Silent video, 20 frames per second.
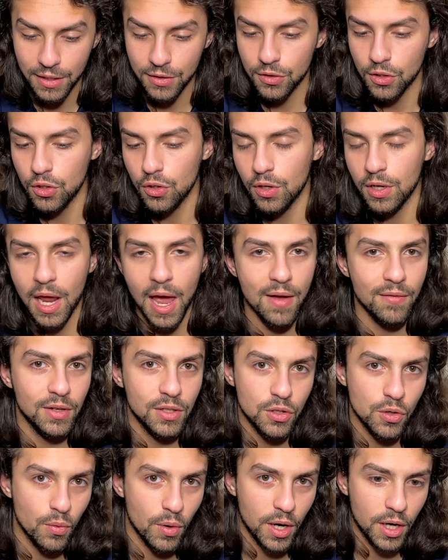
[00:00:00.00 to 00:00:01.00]
So you can have it
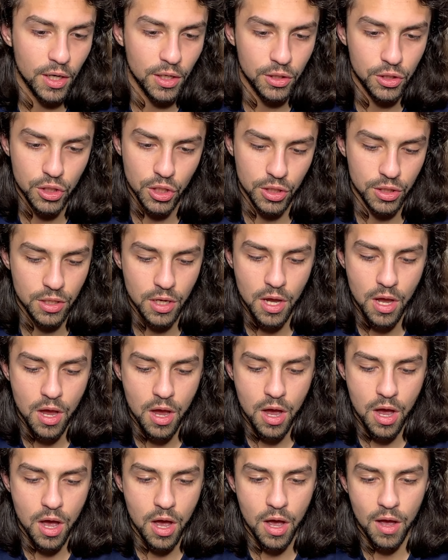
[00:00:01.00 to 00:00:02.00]
to where it's just
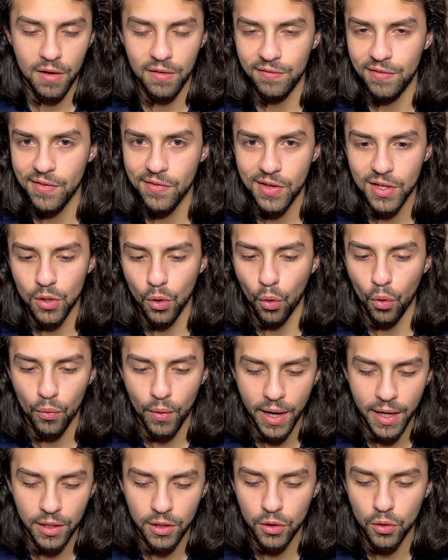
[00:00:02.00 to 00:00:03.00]
vivid or regular,